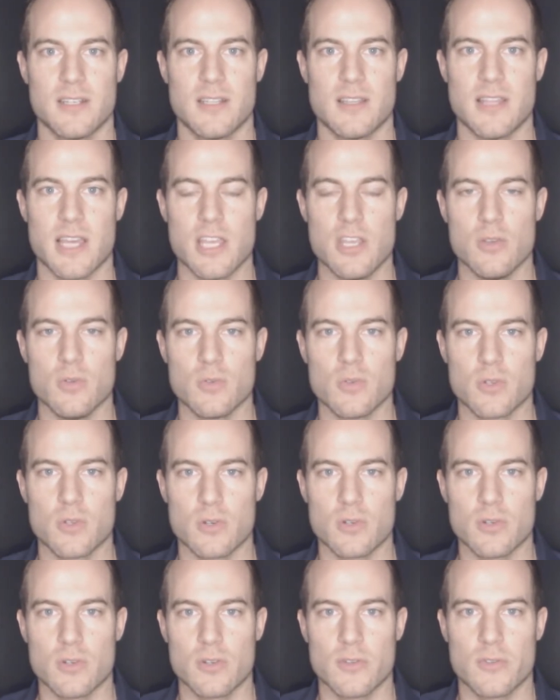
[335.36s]
that you
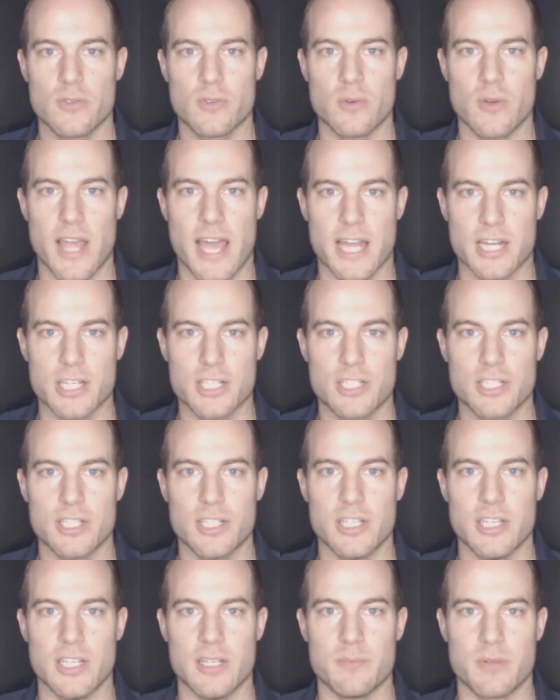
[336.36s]
learn through action
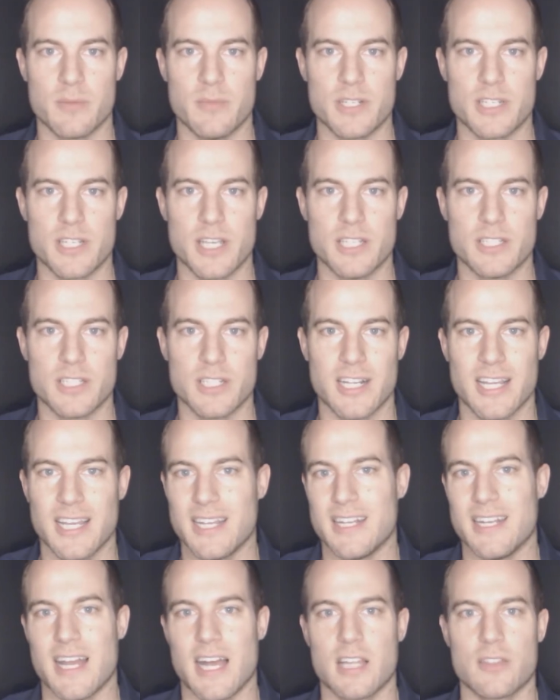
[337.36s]
and implementation,
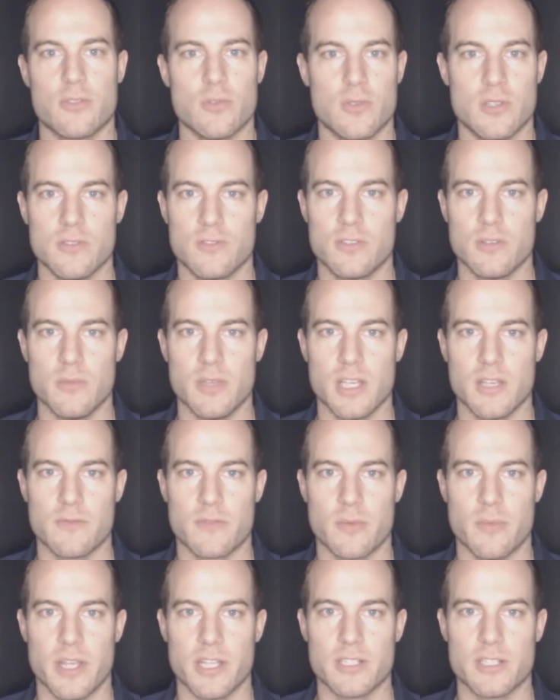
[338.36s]
not through consuming
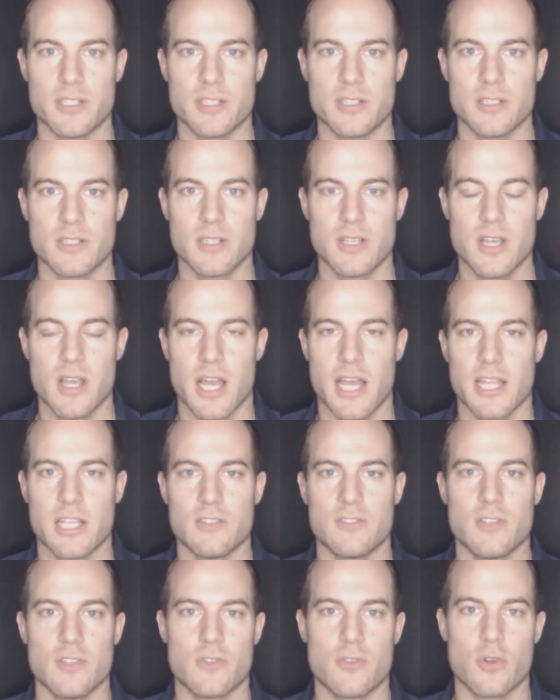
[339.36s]
information. I
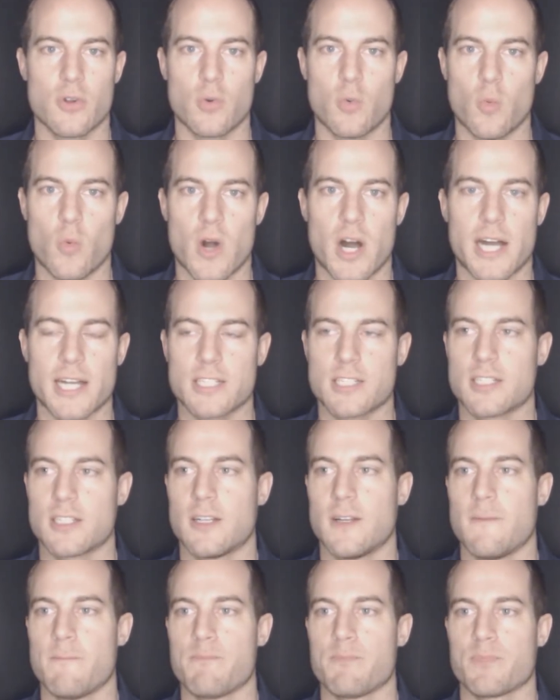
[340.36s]
could sit there and watch
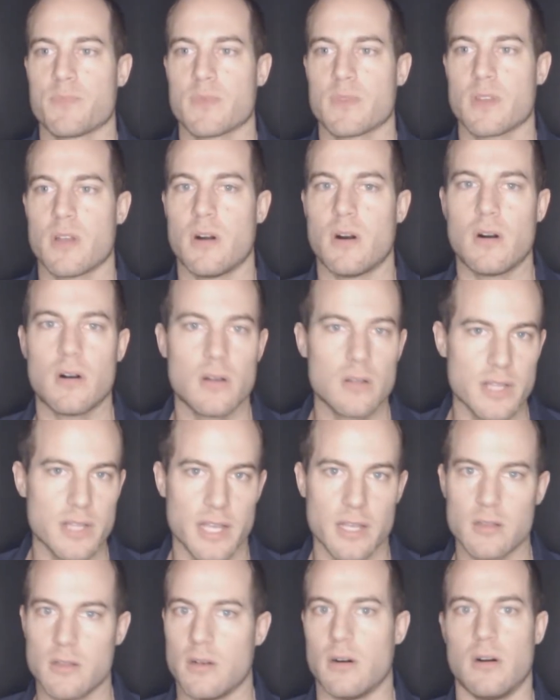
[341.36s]
all
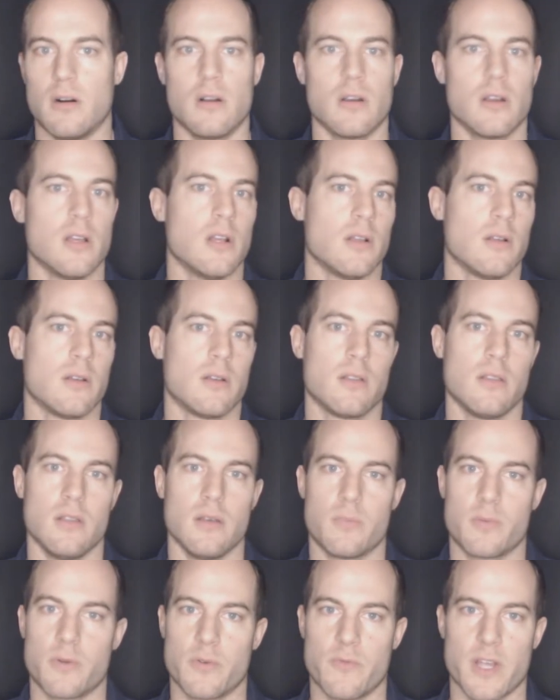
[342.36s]
day long.
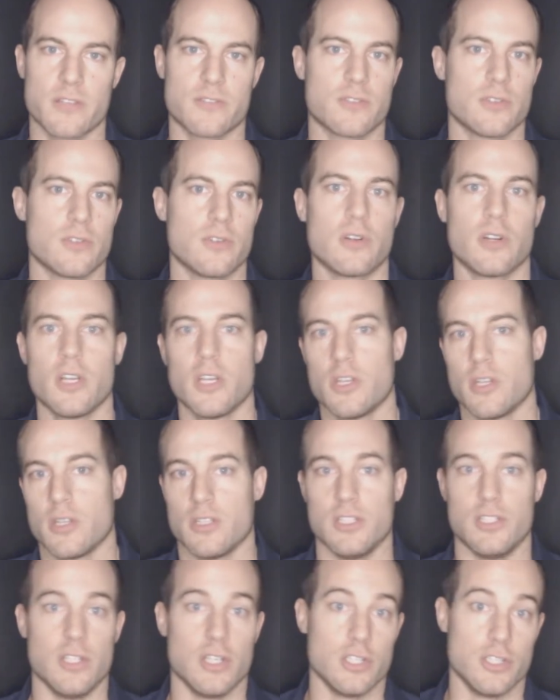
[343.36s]
The professor,
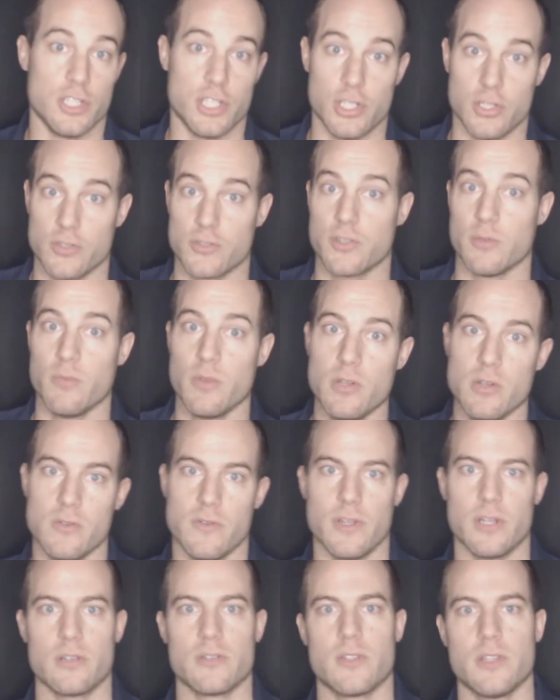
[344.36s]
here's a
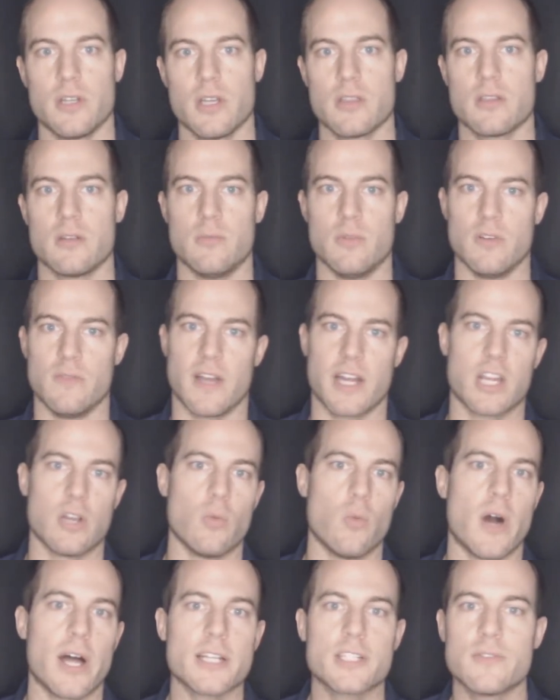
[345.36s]
move, here's another move. I
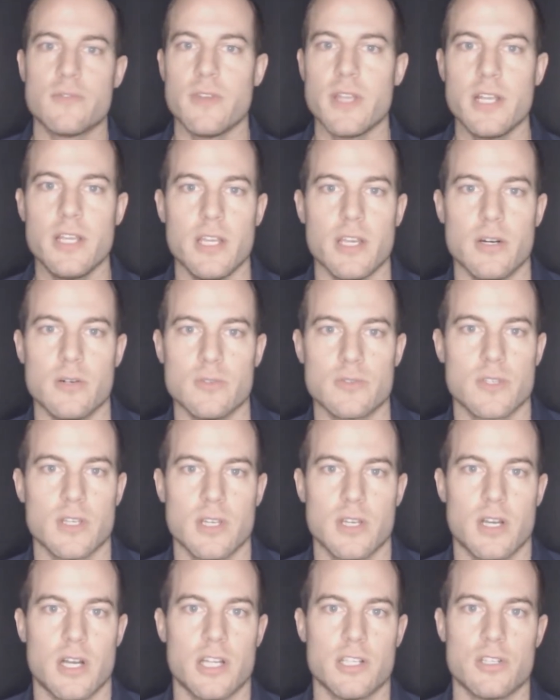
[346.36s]
could watch videos
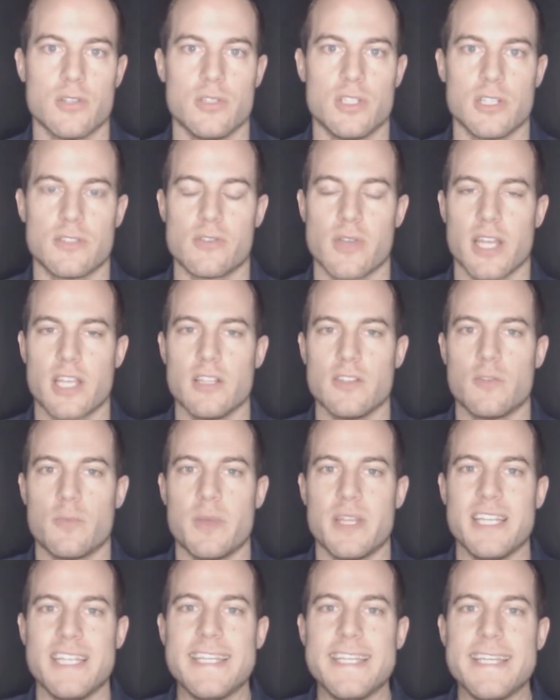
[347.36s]
on jiu-jitsu. I could
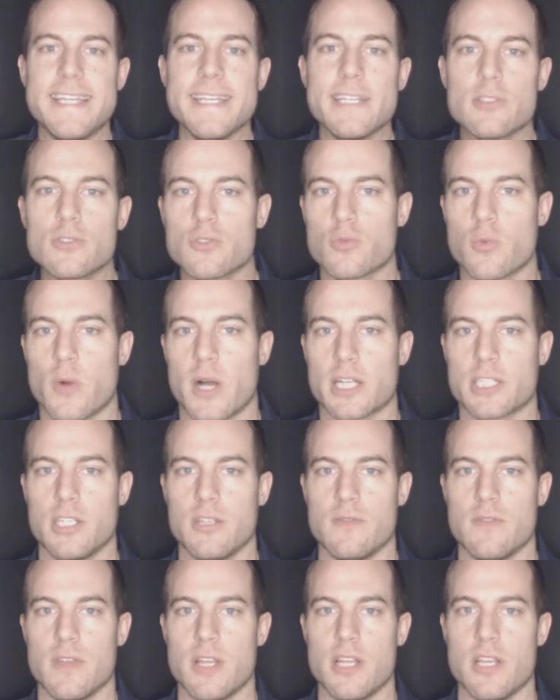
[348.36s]
spend years
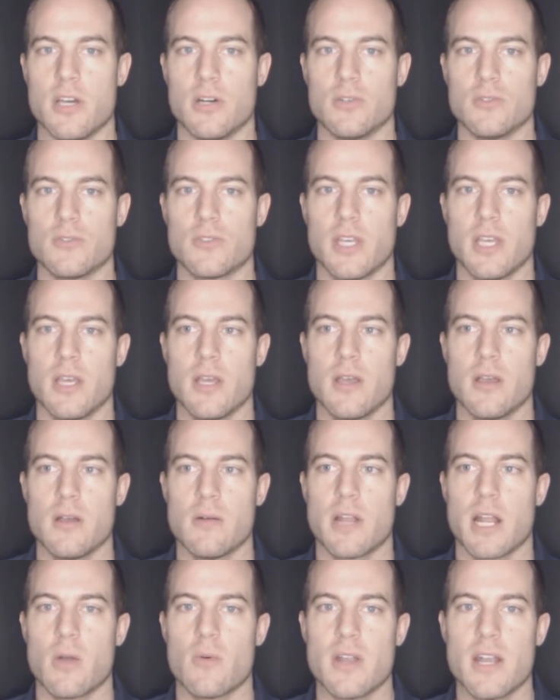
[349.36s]
watching videos,
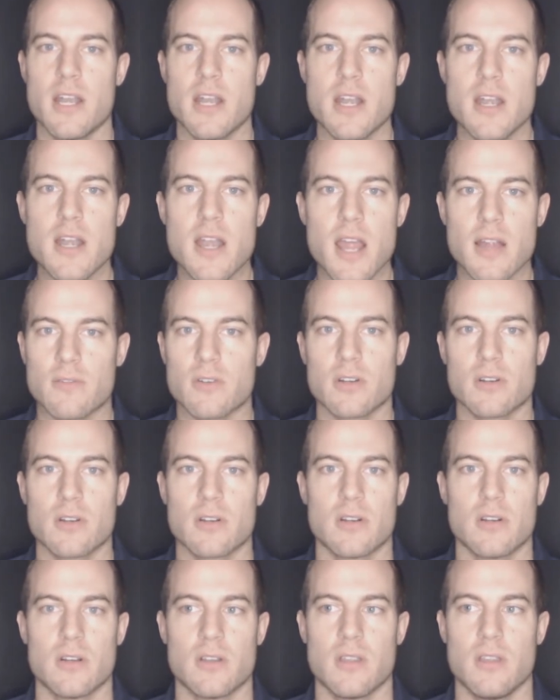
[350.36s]
but I would
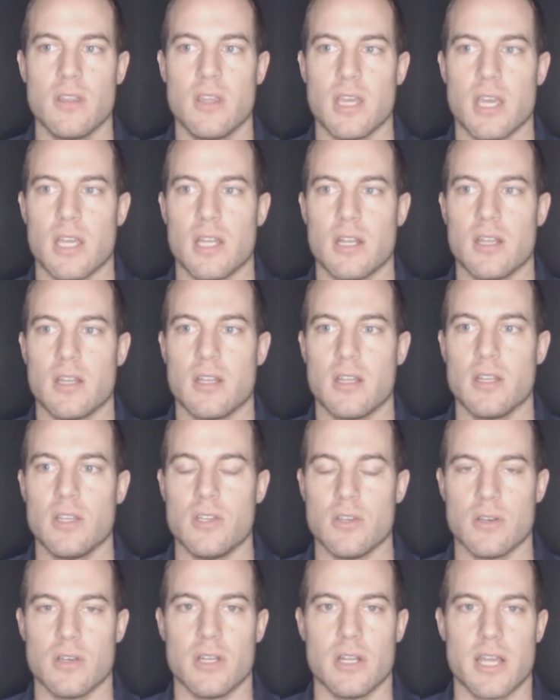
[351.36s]
never get
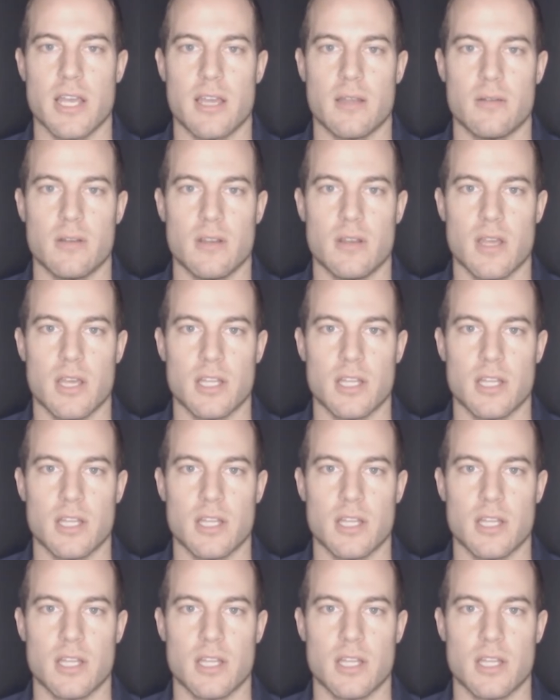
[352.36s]
good at